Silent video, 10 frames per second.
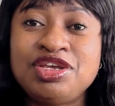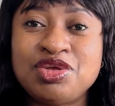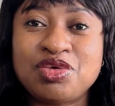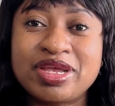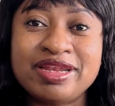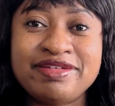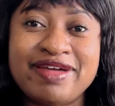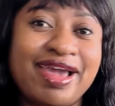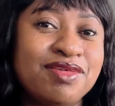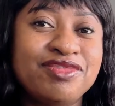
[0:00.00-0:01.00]
quickly
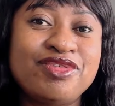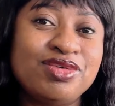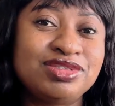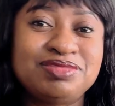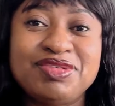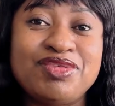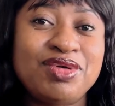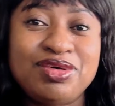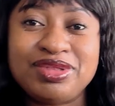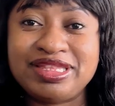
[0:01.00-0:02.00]
rack on funds
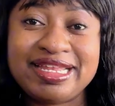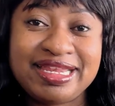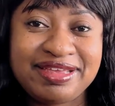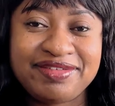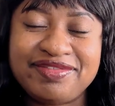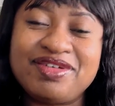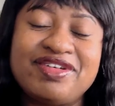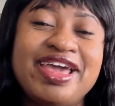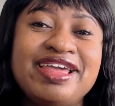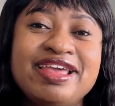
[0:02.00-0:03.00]
before they leave. All
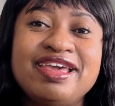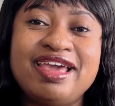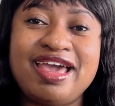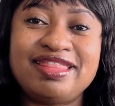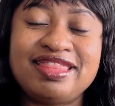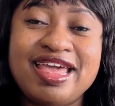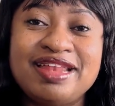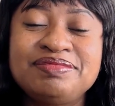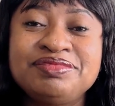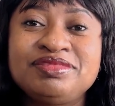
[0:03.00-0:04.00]
right. And
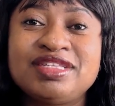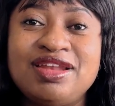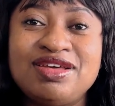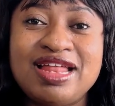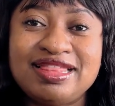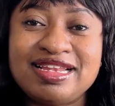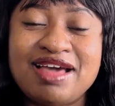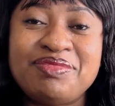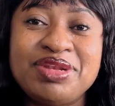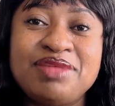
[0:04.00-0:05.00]
then another
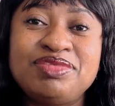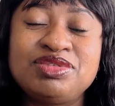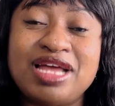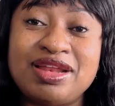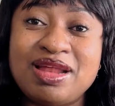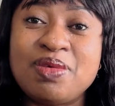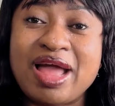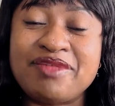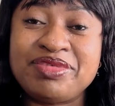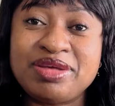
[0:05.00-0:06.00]
way
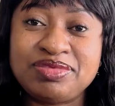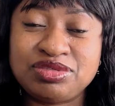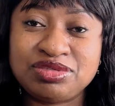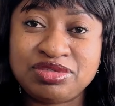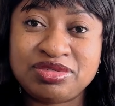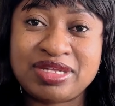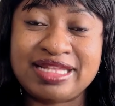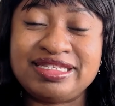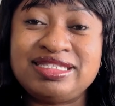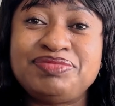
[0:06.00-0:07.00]
I've been able to do
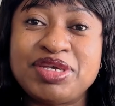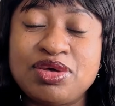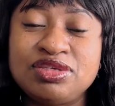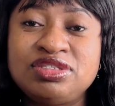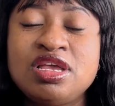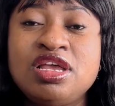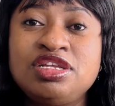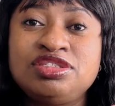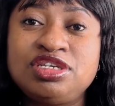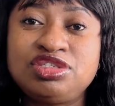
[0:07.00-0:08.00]
that is because
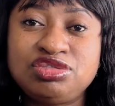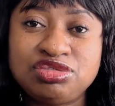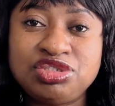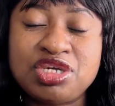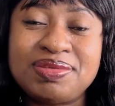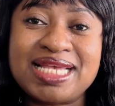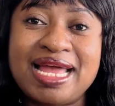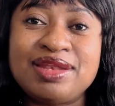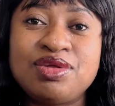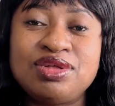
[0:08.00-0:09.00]
these 2 jobs
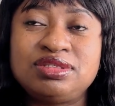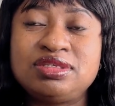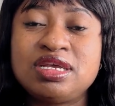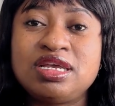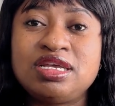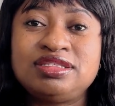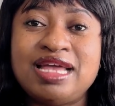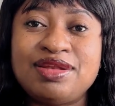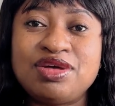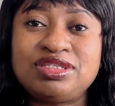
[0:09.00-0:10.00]
are not
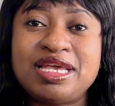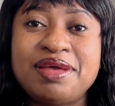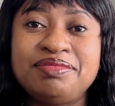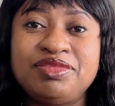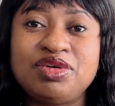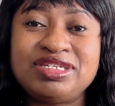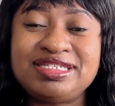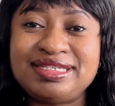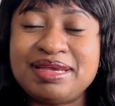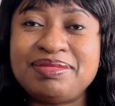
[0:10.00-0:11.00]
on the
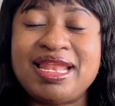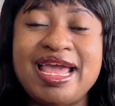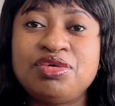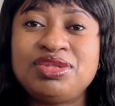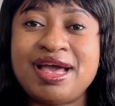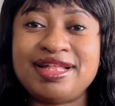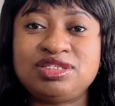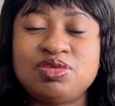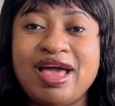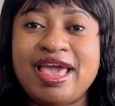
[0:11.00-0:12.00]
same line. So
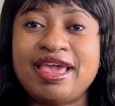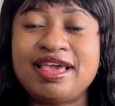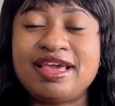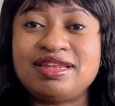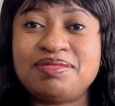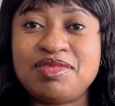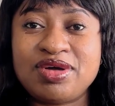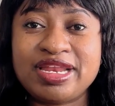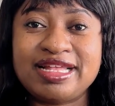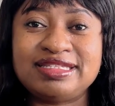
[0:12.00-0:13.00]
that's why in the
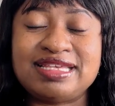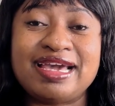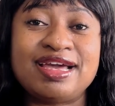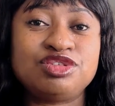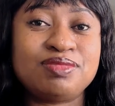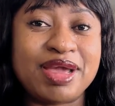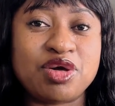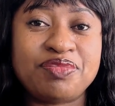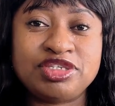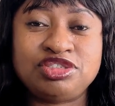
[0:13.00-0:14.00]
mornings I can do my
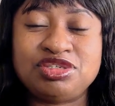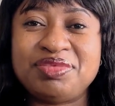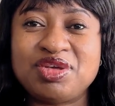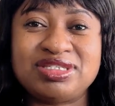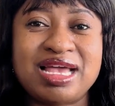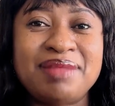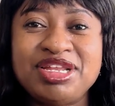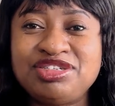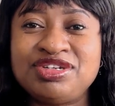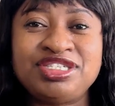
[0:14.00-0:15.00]
corporate job because I'm
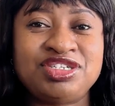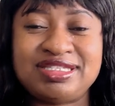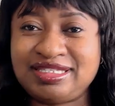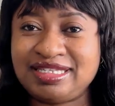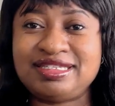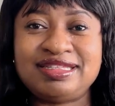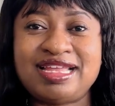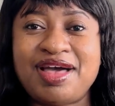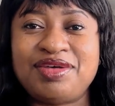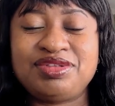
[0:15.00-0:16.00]
literally just sitting
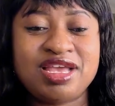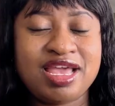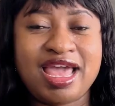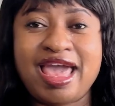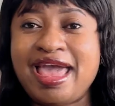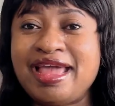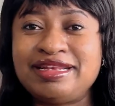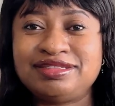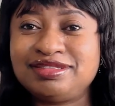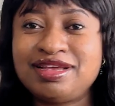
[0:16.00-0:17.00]
down
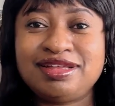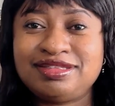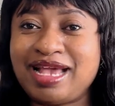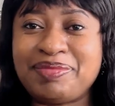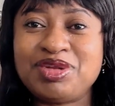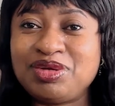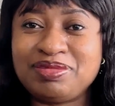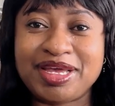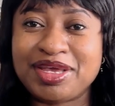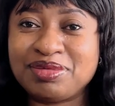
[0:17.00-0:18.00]
and typing on
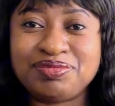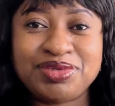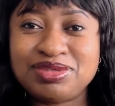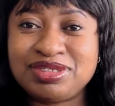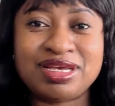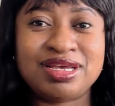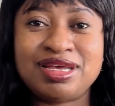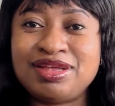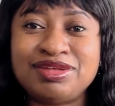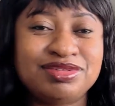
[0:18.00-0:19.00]
my
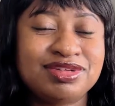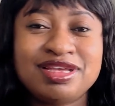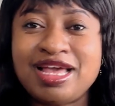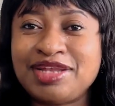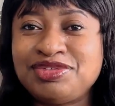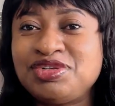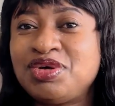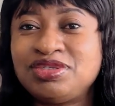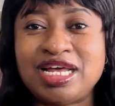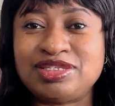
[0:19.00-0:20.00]
computer and doing
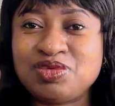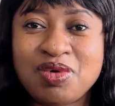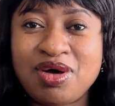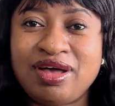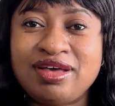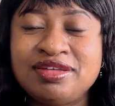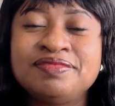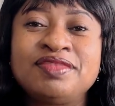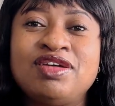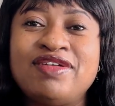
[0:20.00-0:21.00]
all that work.
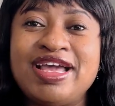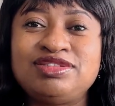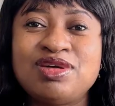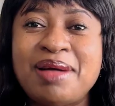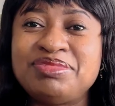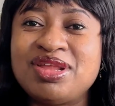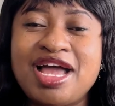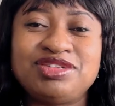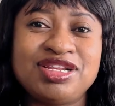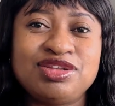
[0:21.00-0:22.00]
All right, so I'm
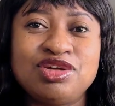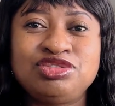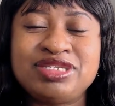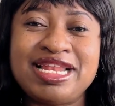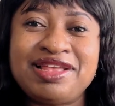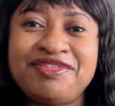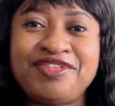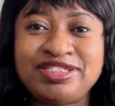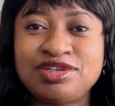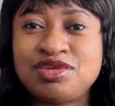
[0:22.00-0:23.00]
actually not doing any
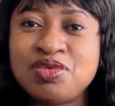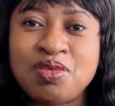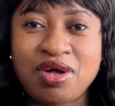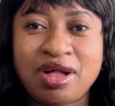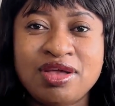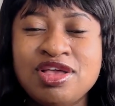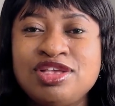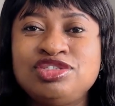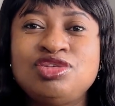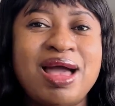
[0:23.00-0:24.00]
physical work,
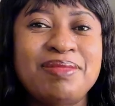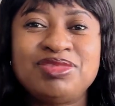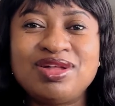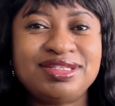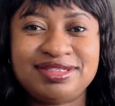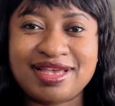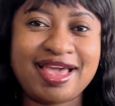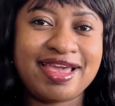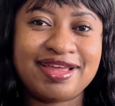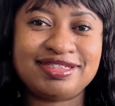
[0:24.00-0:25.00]
so I'm not
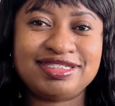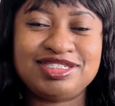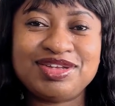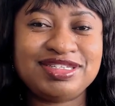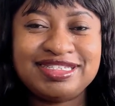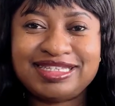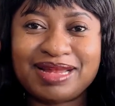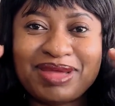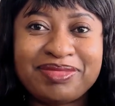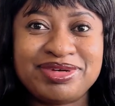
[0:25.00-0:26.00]
tired. The only thing is
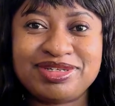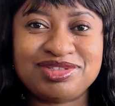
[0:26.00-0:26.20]
that my brain is